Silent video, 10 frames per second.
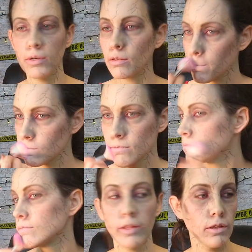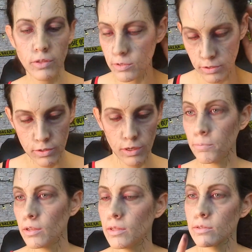And then I took some
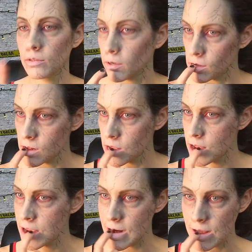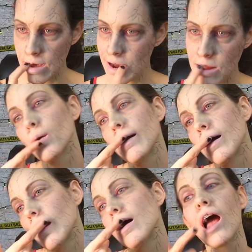darker eyeshadow and
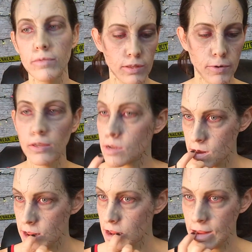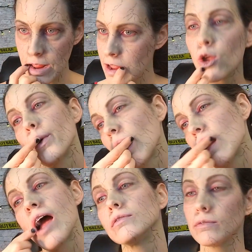tapped it on my lips to kind of give
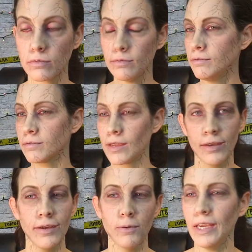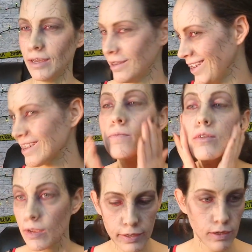it that
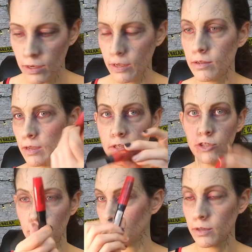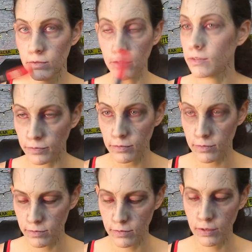purple lack of
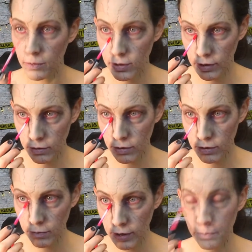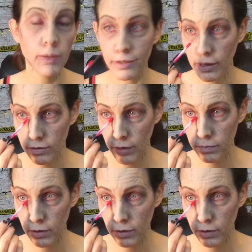oxygen look to my lips.